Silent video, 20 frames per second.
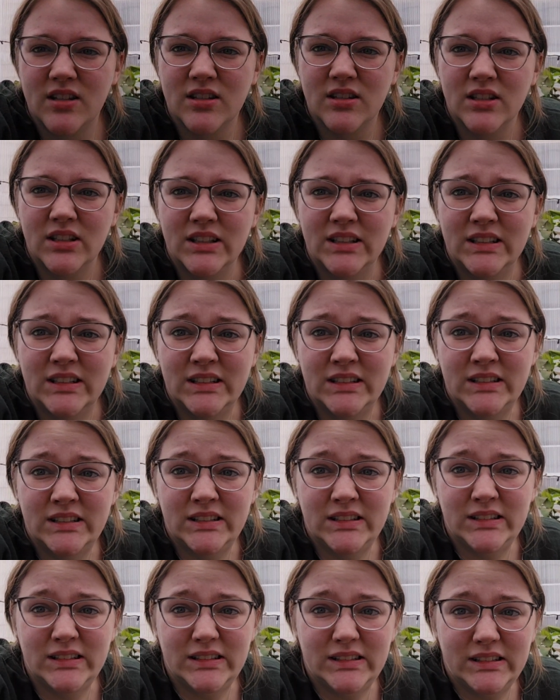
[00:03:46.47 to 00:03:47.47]
It's
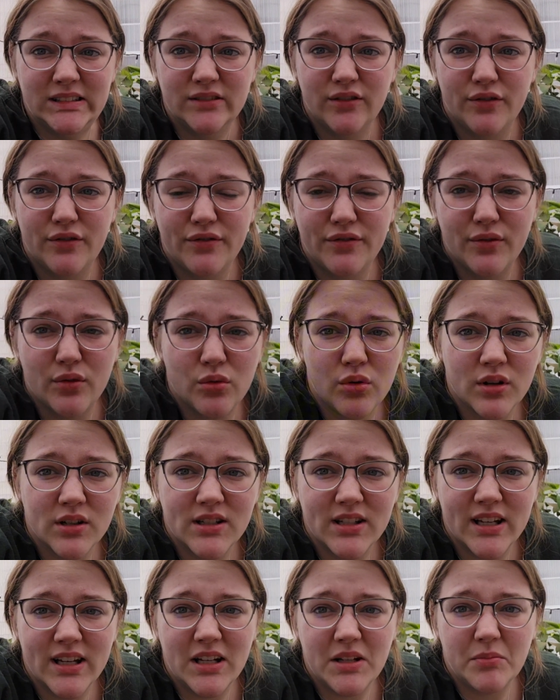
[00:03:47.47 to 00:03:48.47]

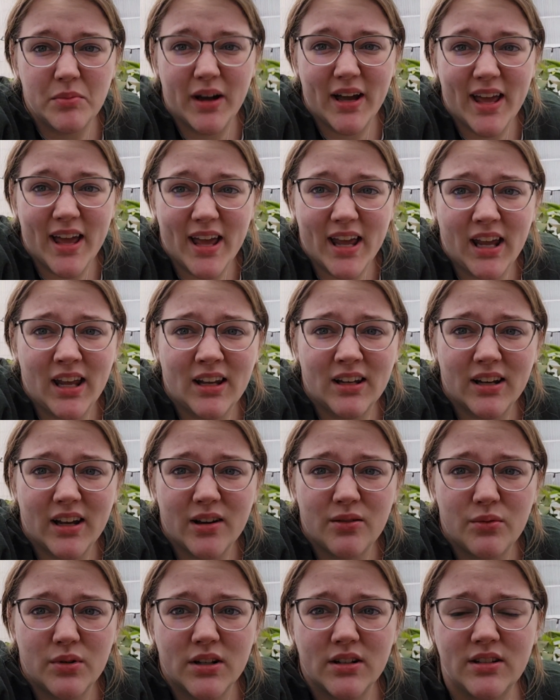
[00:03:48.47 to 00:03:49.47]
14 by 8,
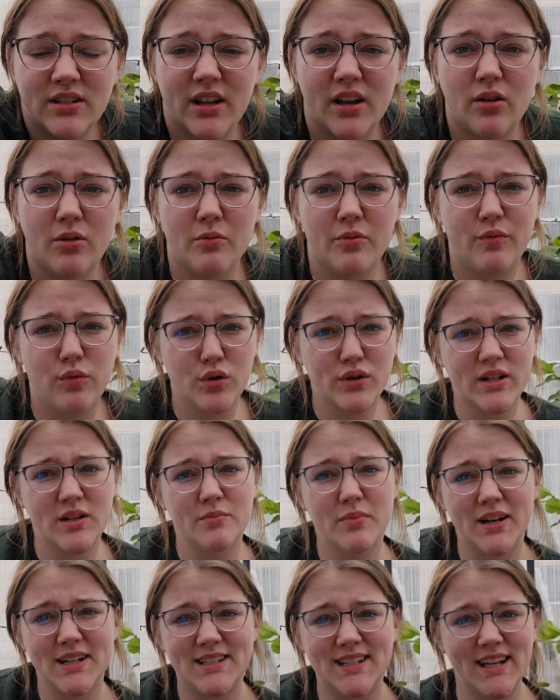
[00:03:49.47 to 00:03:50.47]
I want to say, or
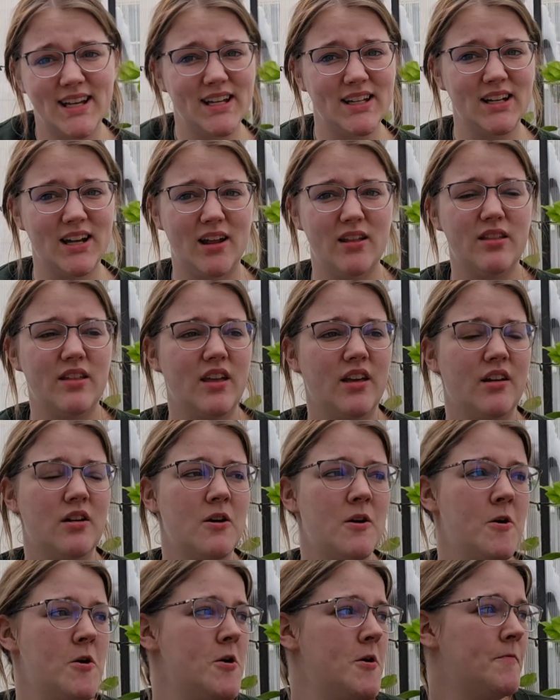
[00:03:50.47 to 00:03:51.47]
14 by 10, I
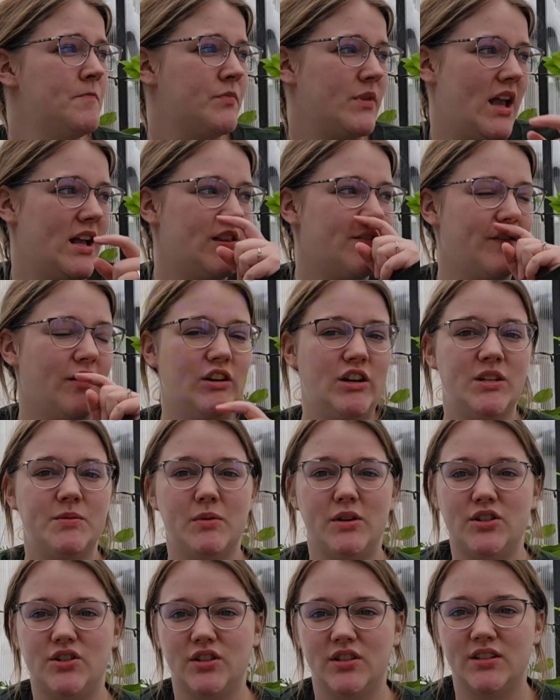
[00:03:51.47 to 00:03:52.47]
think. It's
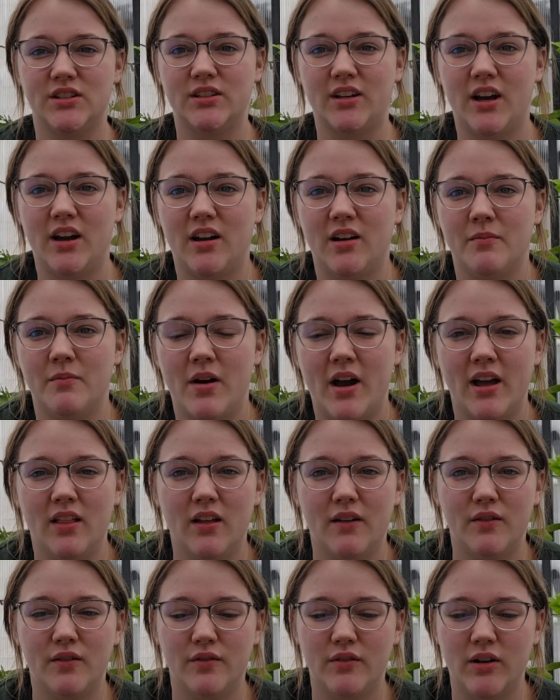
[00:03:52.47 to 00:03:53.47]
very spacious.
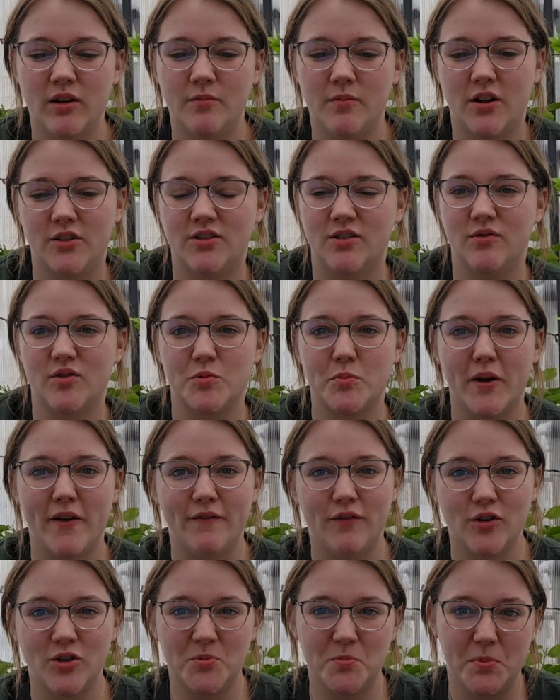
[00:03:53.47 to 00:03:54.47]
I love it very much. It was
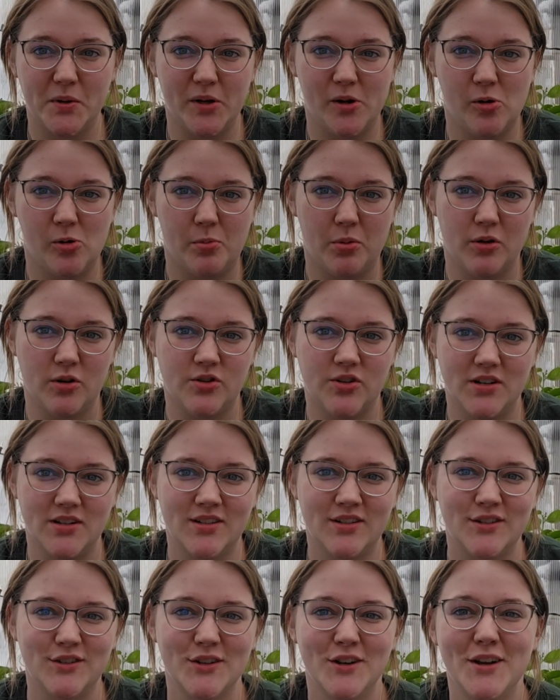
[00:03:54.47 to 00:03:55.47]
my first big old
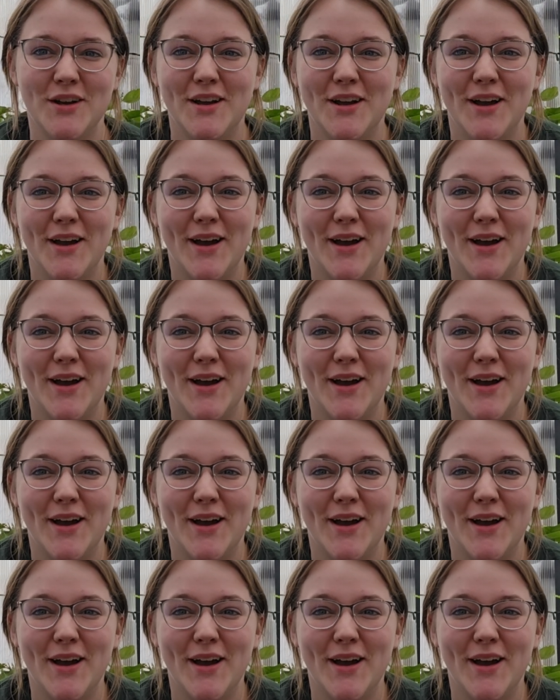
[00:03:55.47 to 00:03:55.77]
purchase.